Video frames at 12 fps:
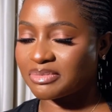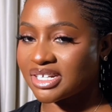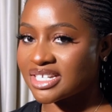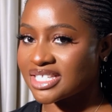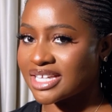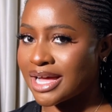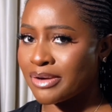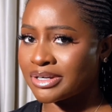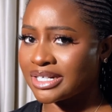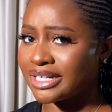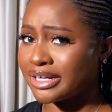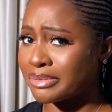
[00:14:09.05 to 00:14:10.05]
because I want
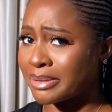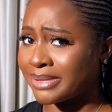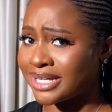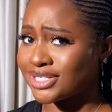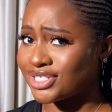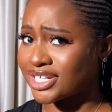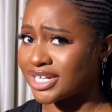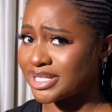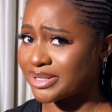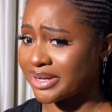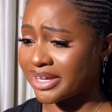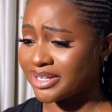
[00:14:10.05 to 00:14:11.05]
to lay on my man's chest,
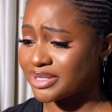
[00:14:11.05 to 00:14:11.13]
okay?